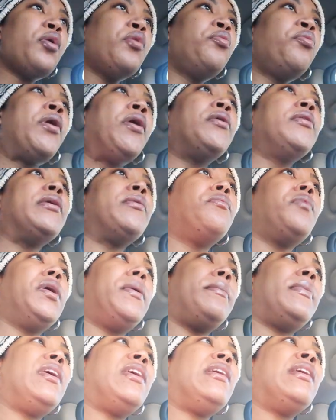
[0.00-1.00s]
rolling
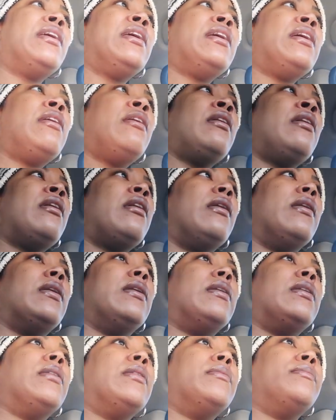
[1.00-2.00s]
with me.
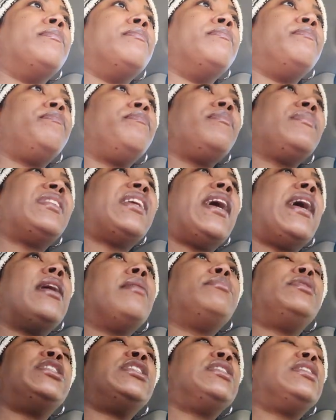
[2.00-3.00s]

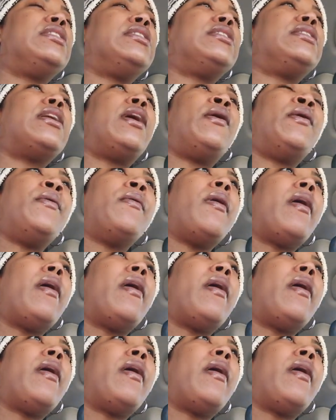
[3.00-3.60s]
I'm just so